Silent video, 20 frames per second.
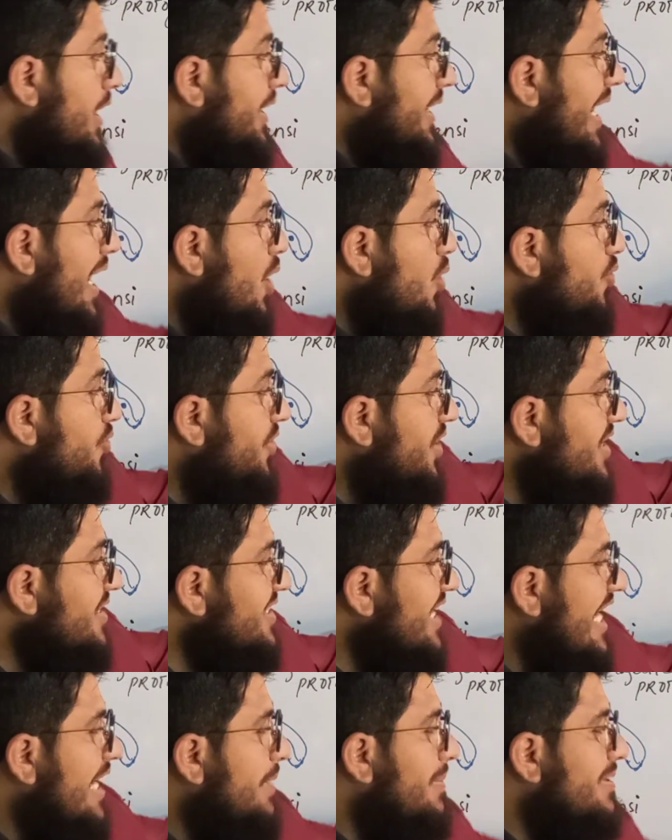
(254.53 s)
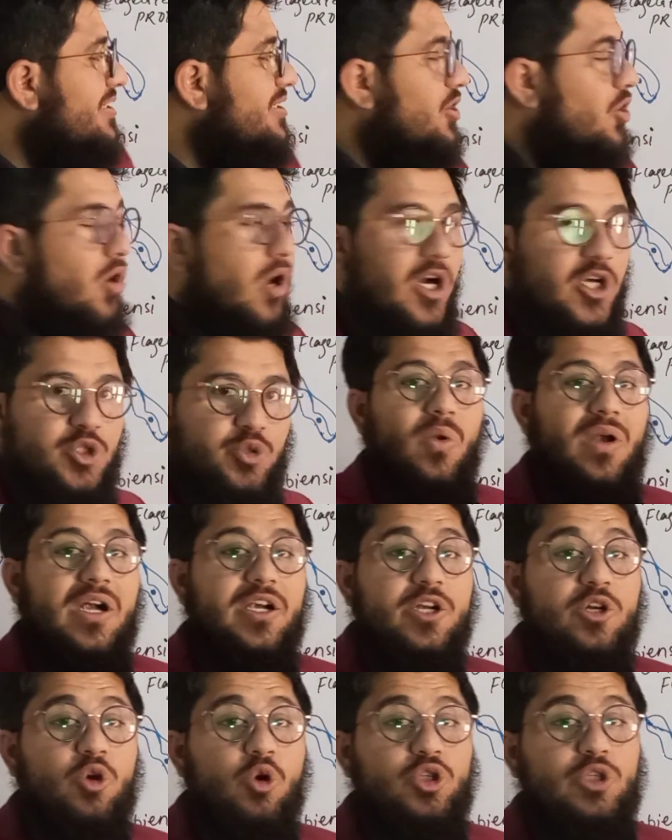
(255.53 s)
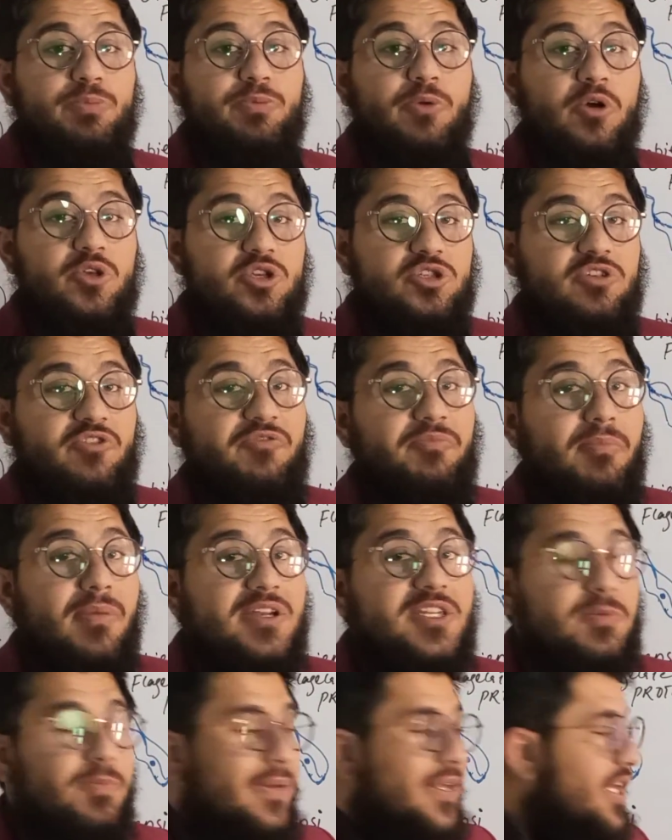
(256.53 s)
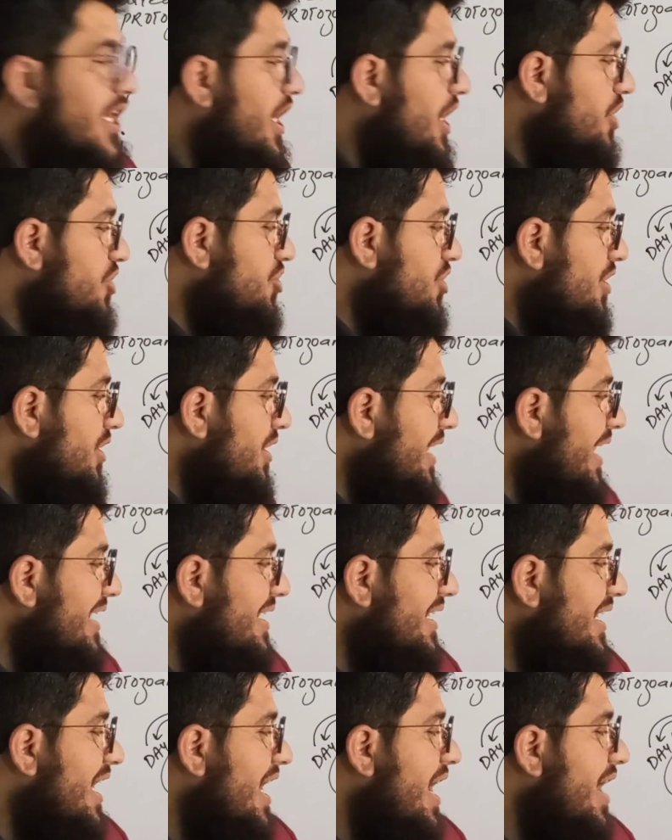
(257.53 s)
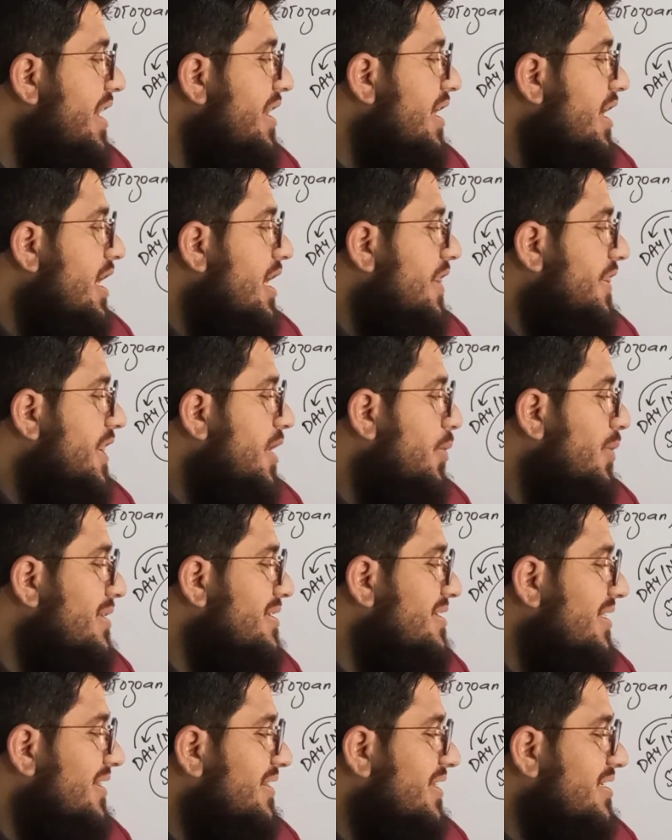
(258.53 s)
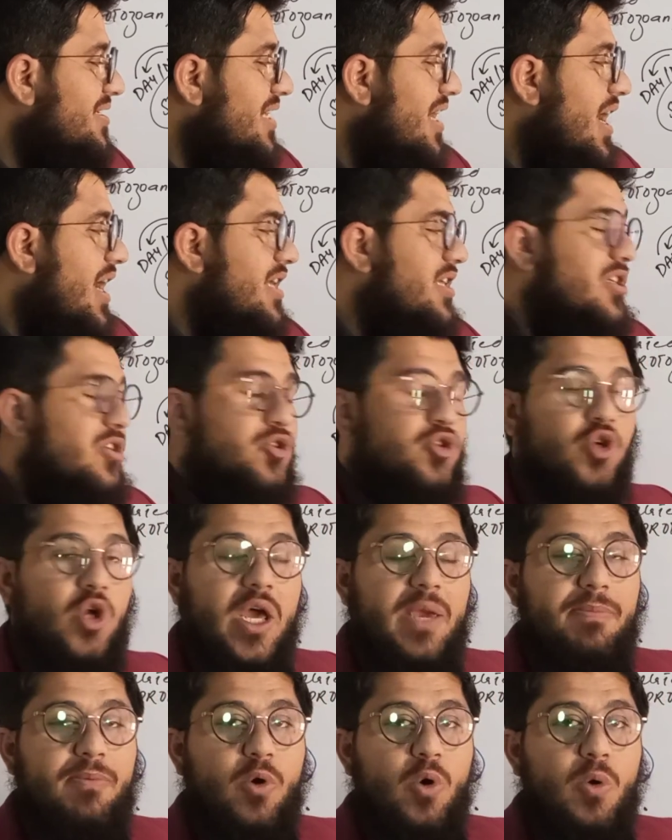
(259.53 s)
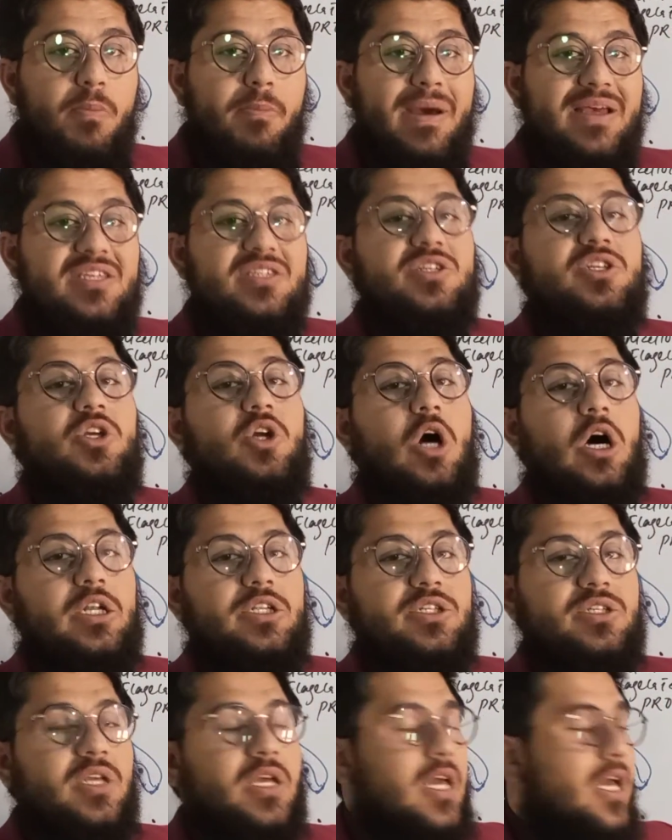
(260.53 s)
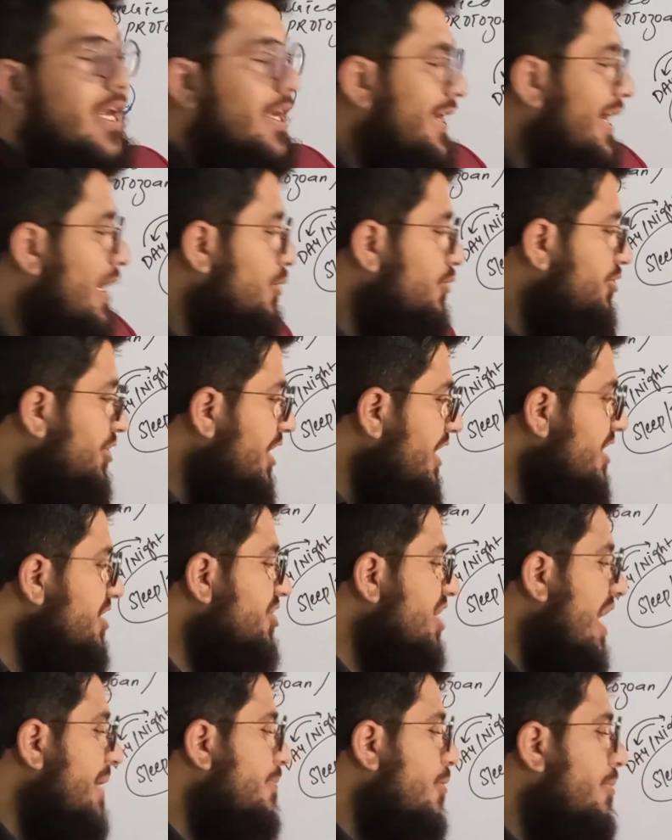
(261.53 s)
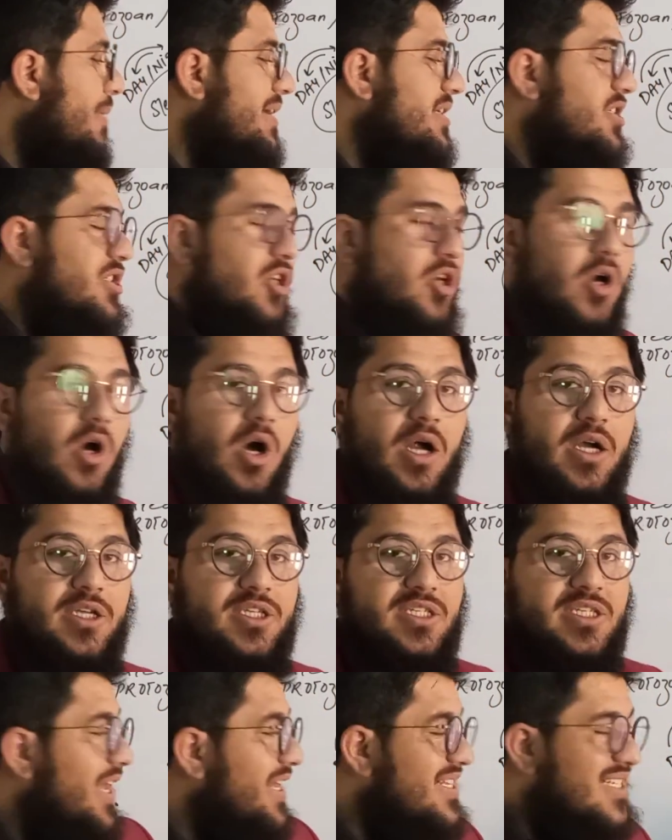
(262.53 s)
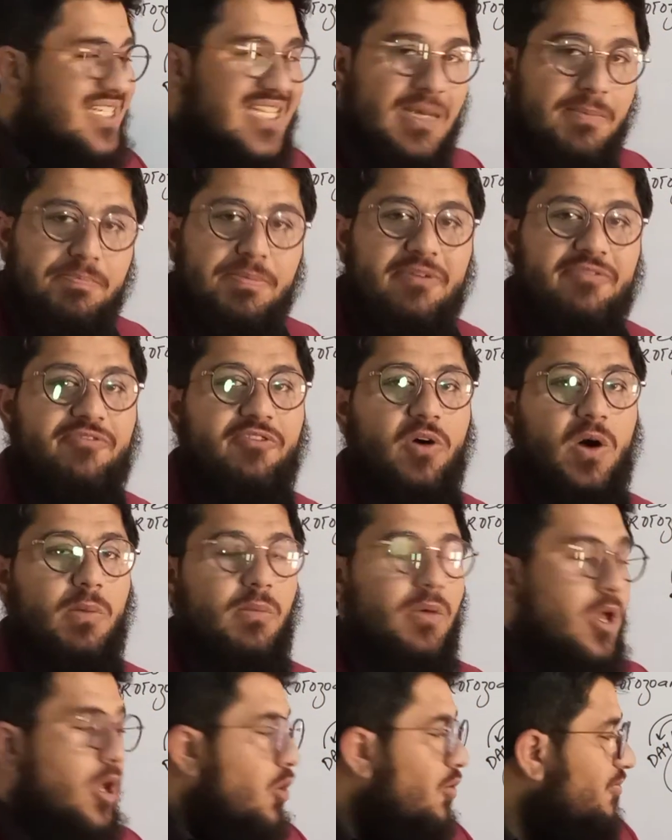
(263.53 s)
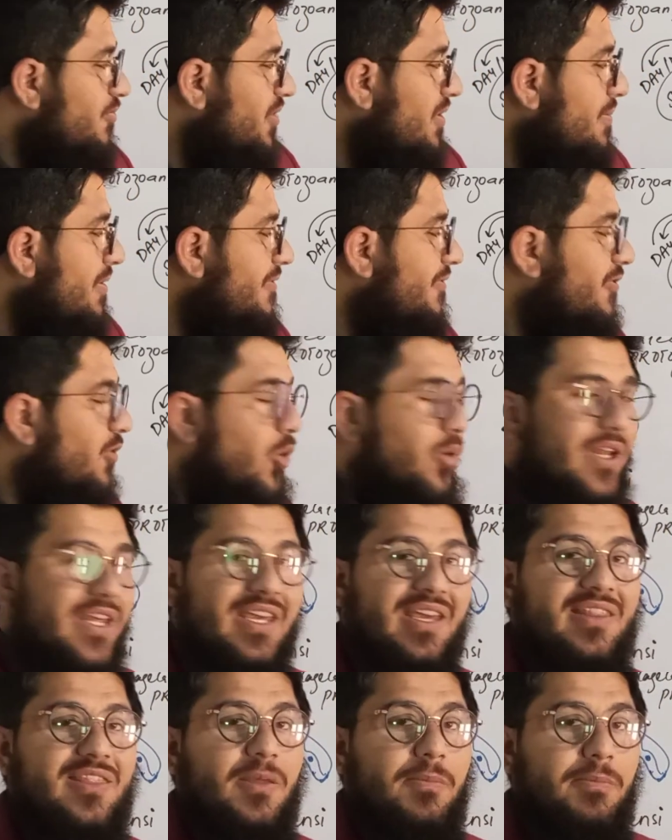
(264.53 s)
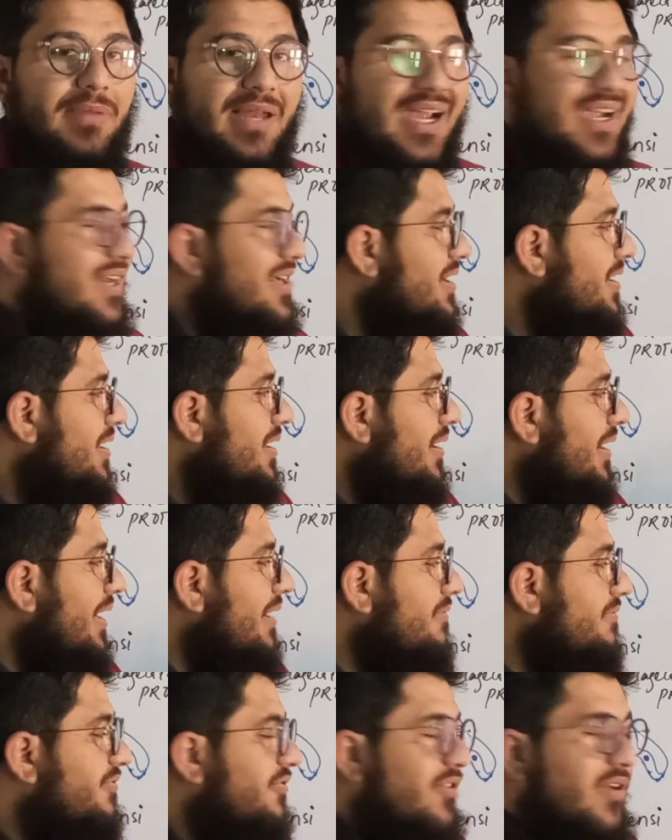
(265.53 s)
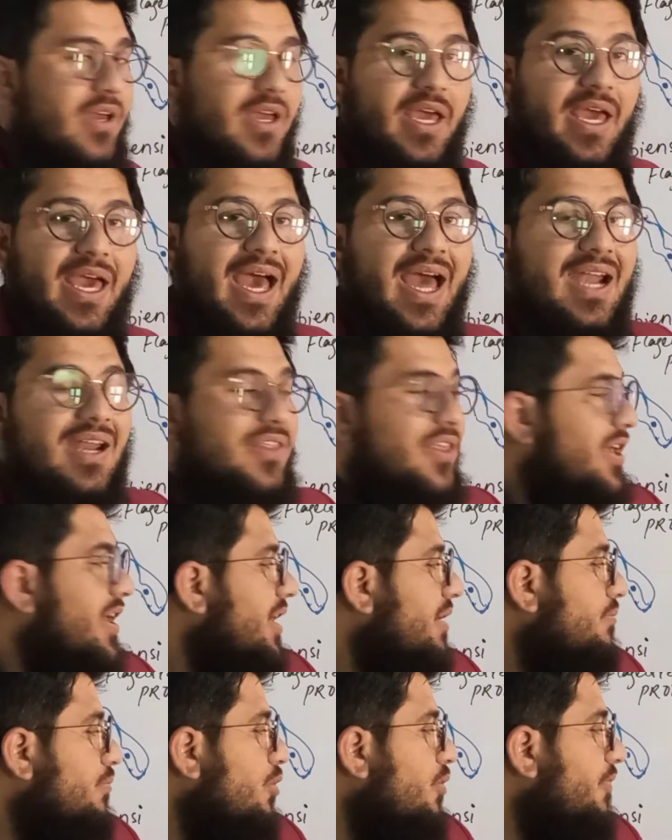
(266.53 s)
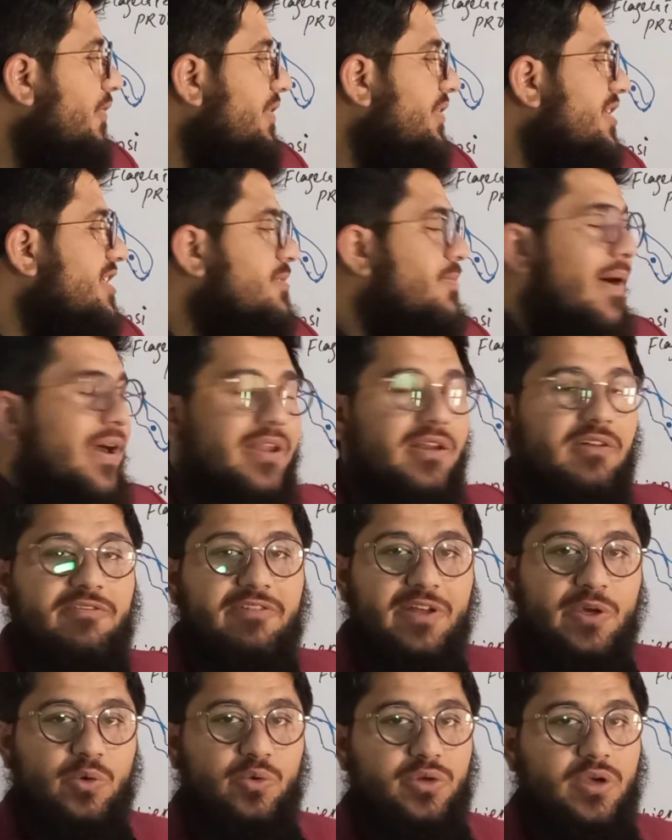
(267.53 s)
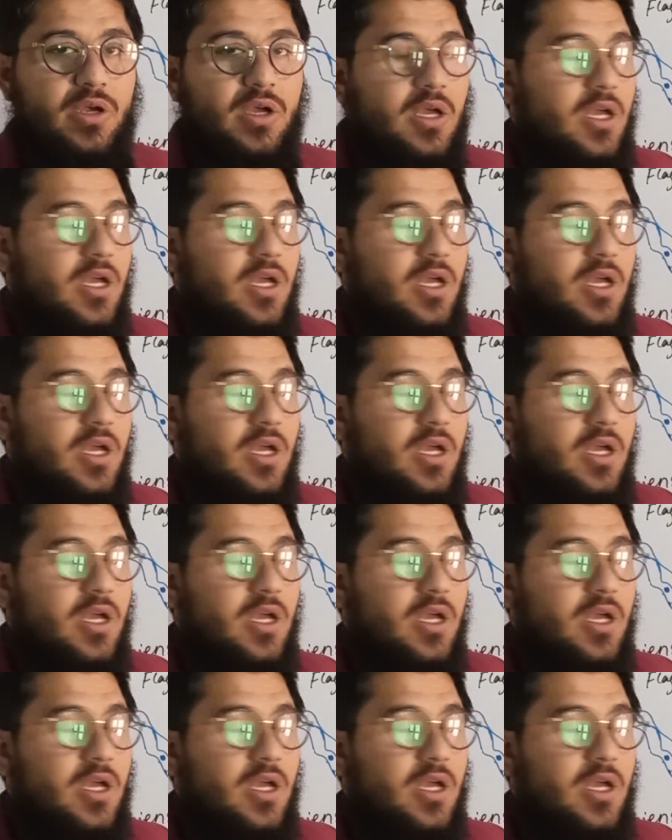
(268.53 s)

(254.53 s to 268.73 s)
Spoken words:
Now, these amastigots will undergo the process of multiplication, and again they will synthesize trypomastigots. Now, these trypomastigots in stumpy form will be floating in the blood, lymph, and they can move in the spinal fluid.